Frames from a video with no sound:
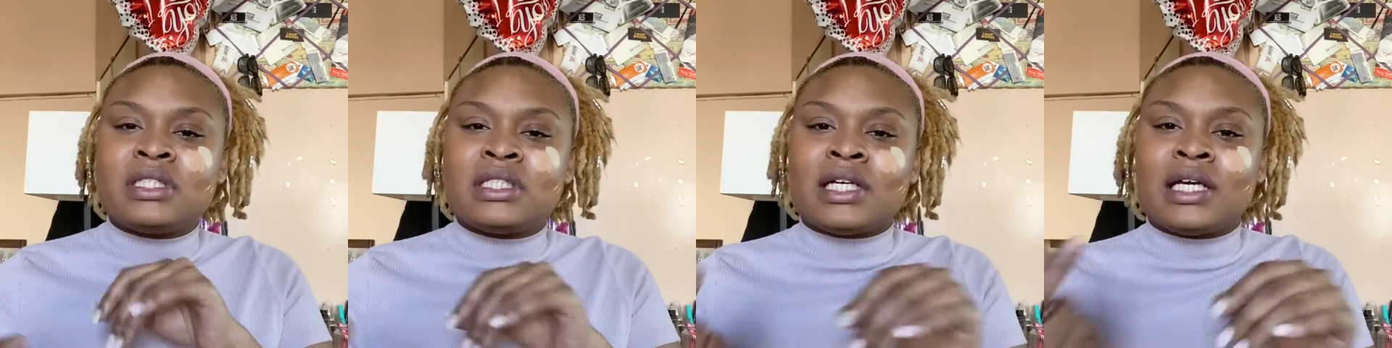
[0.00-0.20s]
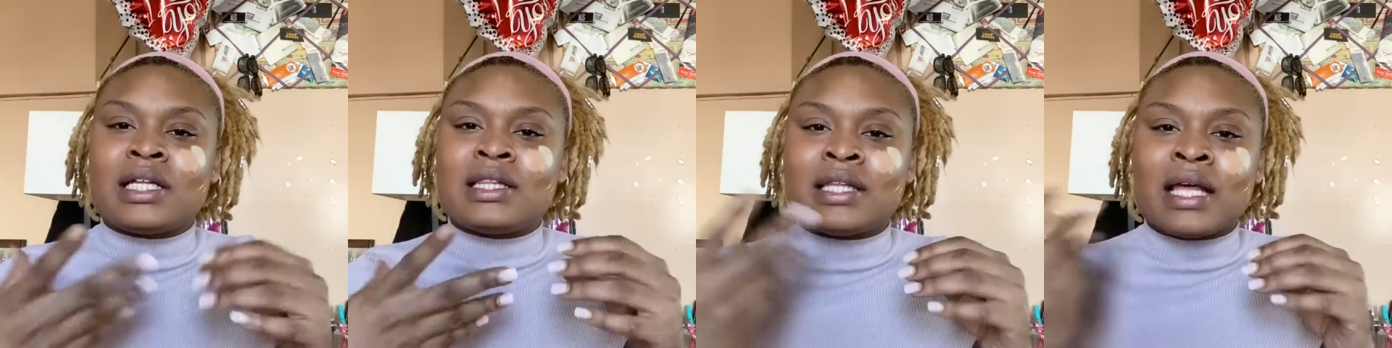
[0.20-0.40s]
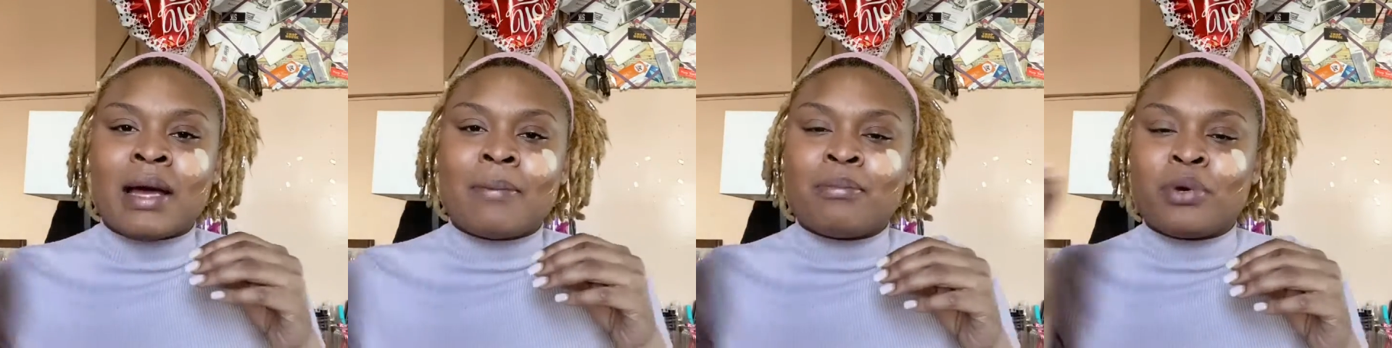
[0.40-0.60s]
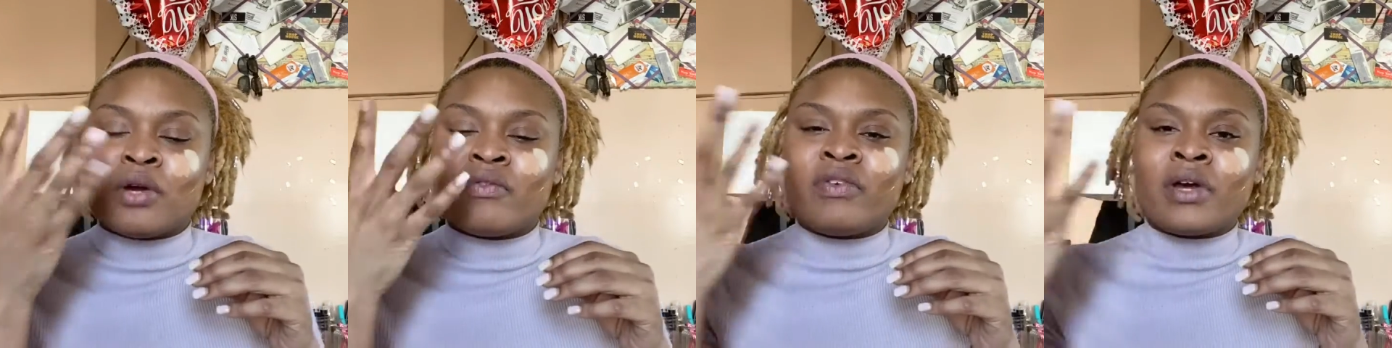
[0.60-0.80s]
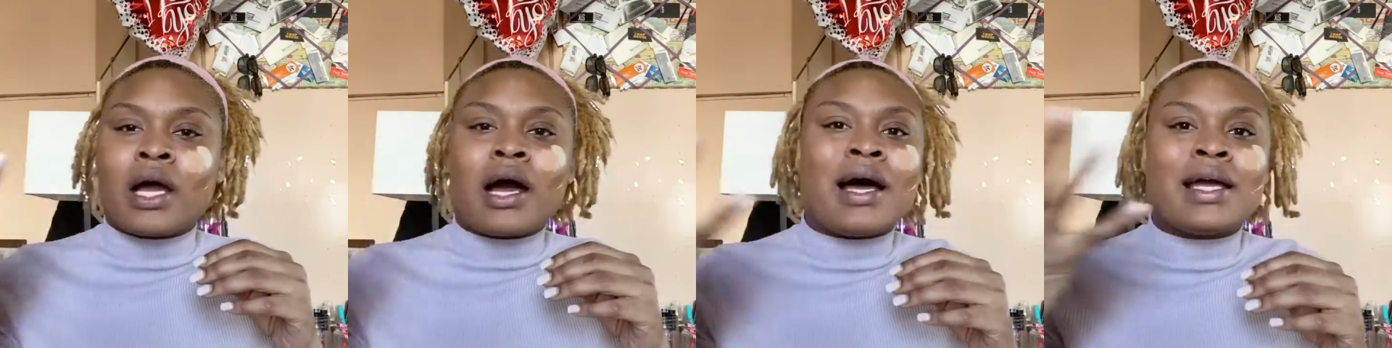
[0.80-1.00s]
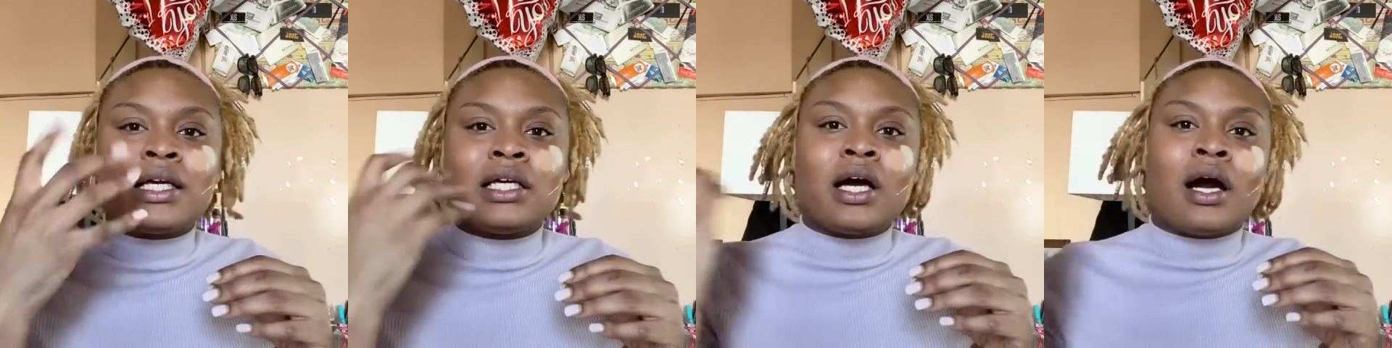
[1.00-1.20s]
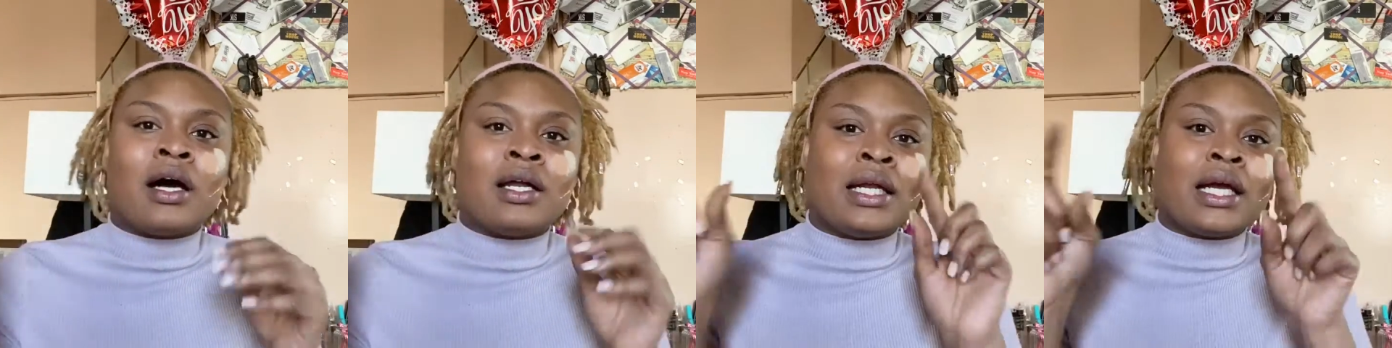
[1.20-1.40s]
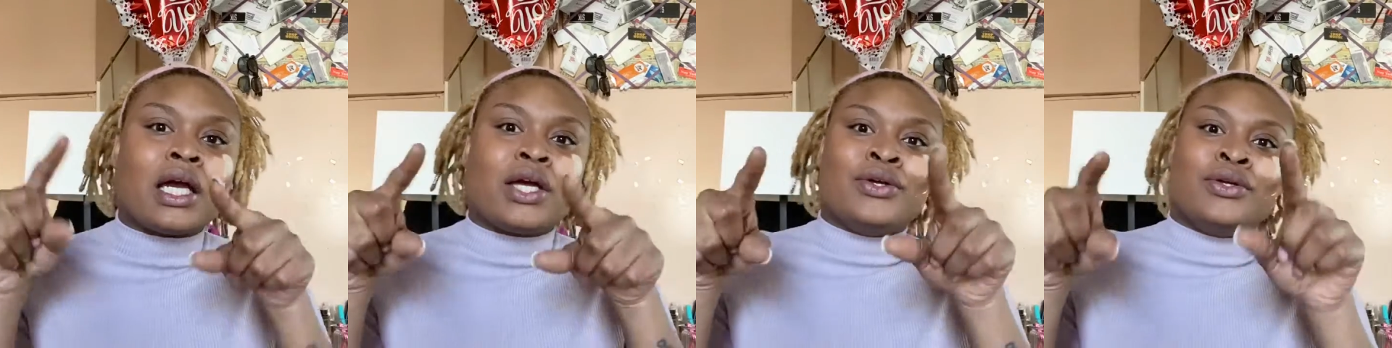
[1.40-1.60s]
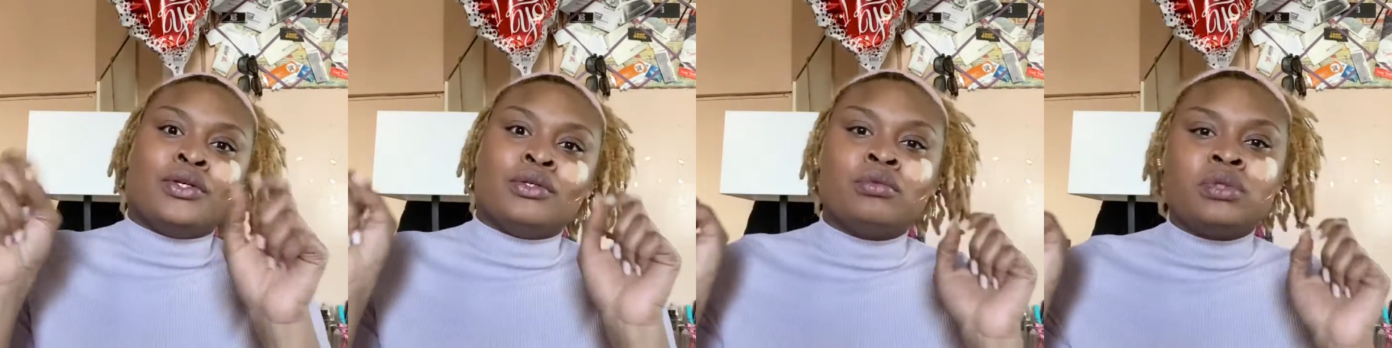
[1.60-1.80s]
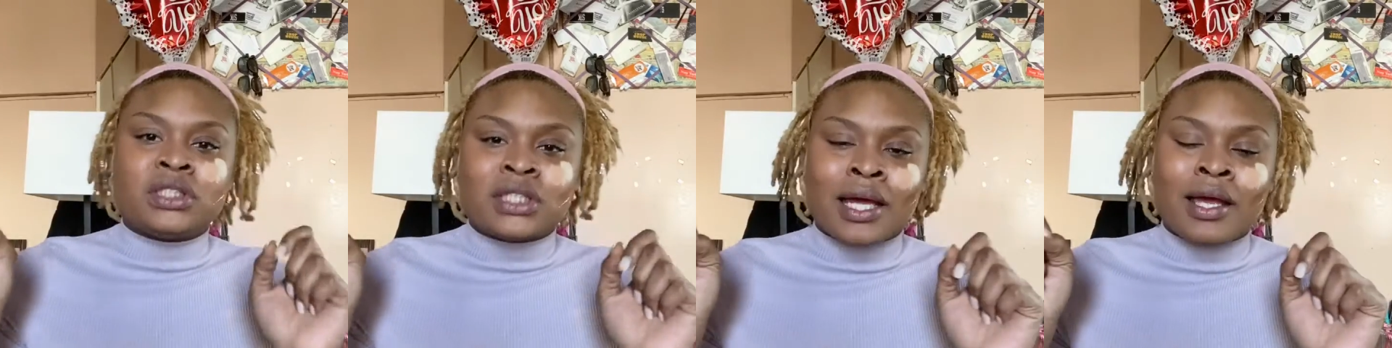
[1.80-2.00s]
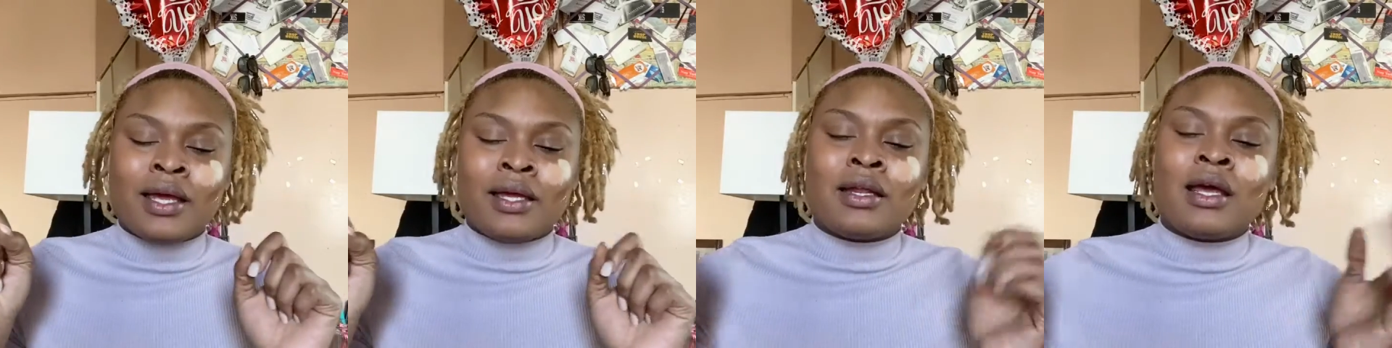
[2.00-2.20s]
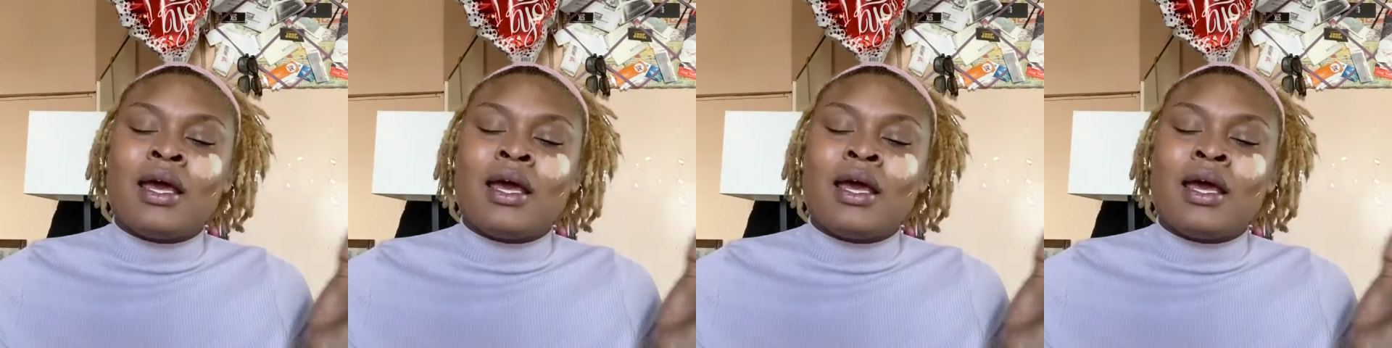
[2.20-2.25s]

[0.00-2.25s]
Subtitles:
to get that perfect iconic you shade.